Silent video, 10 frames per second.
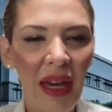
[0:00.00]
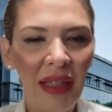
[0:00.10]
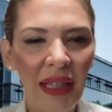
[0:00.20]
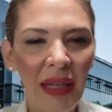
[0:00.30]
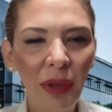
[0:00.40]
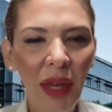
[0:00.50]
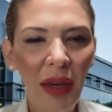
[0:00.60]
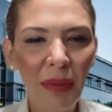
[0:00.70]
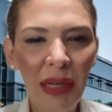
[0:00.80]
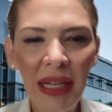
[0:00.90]
Type 2
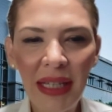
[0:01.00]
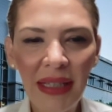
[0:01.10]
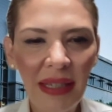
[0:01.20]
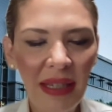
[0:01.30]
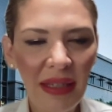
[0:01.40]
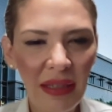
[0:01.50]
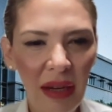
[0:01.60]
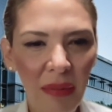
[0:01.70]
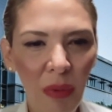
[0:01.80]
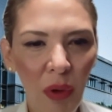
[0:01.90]
diabetes is
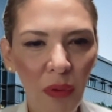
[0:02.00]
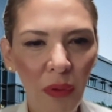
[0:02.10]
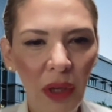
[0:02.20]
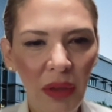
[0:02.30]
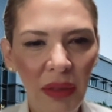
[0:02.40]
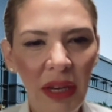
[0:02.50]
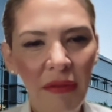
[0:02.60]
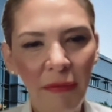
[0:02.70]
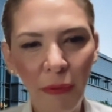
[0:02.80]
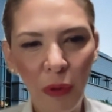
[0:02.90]
more frequently,
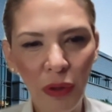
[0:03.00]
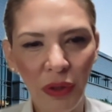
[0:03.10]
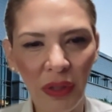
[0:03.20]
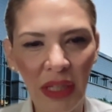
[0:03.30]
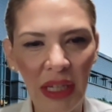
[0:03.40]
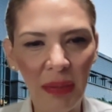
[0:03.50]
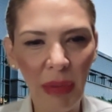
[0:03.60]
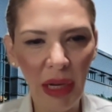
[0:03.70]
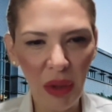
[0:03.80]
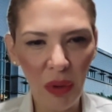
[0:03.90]
unfortunately, in
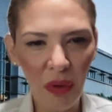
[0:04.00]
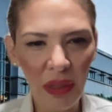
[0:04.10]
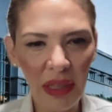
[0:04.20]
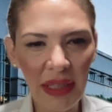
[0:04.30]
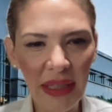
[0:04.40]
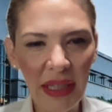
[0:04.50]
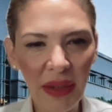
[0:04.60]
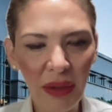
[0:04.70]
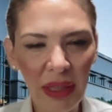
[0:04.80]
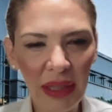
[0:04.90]
minorities,
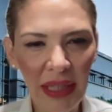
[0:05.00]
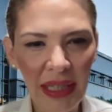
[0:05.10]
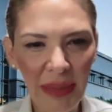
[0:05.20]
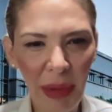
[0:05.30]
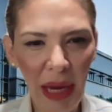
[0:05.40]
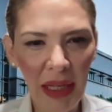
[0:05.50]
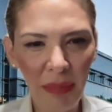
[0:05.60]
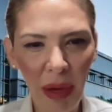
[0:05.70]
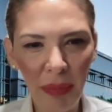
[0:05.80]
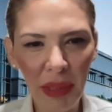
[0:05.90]
including the Hispanic
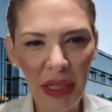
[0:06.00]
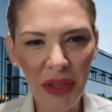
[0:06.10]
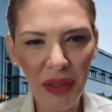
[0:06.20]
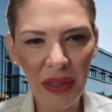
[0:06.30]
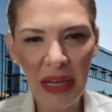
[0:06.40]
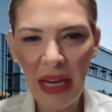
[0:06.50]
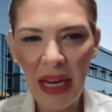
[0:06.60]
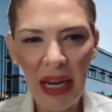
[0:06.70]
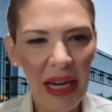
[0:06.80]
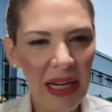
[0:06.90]
population.
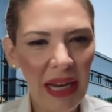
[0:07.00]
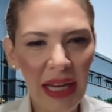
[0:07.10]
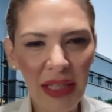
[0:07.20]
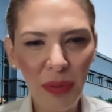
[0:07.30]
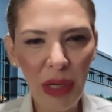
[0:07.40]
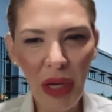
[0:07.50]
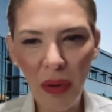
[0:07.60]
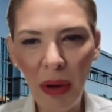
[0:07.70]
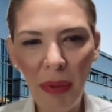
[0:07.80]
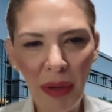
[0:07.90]
And as we
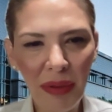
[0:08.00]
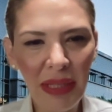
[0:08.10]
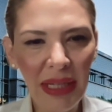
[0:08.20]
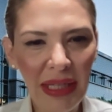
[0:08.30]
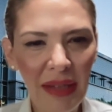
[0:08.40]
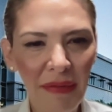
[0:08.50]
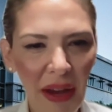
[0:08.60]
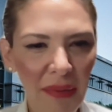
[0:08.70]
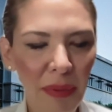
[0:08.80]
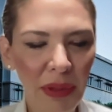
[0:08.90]
know, about
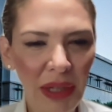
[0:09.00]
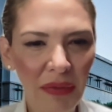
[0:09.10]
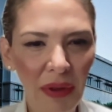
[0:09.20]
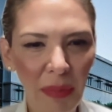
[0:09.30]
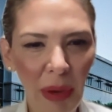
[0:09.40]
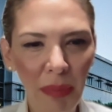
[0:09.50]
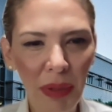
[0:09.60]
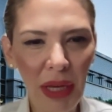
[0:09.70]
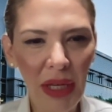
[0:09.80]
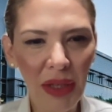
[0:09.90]
65% of our
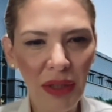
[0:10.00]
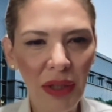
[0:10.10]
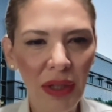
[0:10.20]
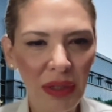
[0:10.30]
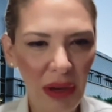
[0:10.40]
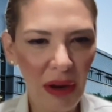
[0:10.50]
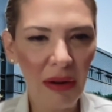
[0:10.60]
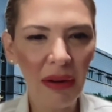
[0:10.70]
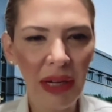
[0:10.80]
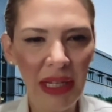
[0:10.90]
population
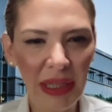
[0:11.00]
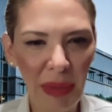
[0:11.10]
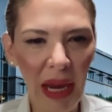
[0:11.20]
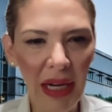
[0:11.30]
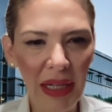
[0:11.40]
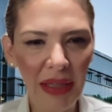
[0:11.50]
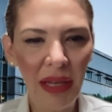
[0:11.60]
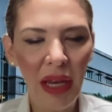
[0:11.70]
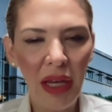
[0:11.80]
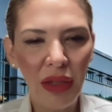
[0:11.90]
are Hispanics.
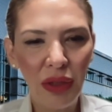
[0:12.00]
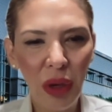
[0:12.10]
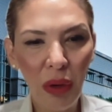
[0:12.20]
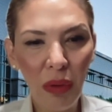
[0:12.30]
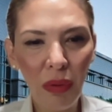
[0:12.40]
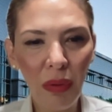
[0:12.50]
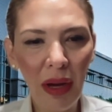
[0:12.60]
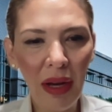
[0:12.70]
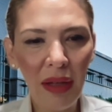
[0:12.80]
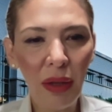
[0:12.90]
So
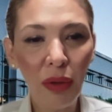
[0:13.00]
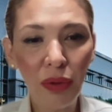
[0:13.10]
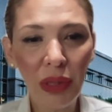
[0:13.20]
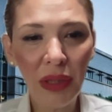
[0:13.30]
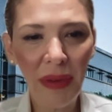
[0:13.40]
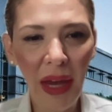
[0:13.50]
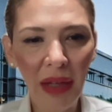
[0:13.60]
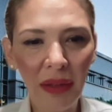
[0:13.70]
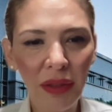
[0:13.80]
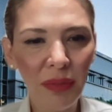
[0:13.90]
those risk
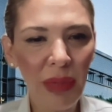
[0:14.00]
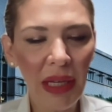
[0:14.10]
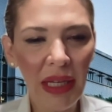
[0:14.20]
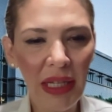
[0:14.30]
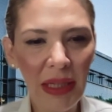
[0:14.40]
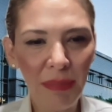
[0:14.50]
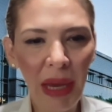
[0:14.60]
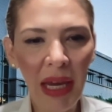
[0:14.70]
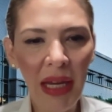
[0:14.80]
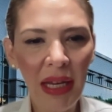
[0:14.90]
factors, being
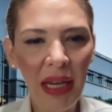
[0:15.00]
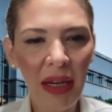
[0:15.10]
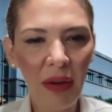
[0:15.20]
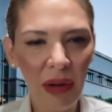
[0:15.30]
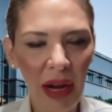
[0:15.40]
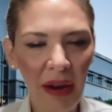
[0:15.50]
Hispanic or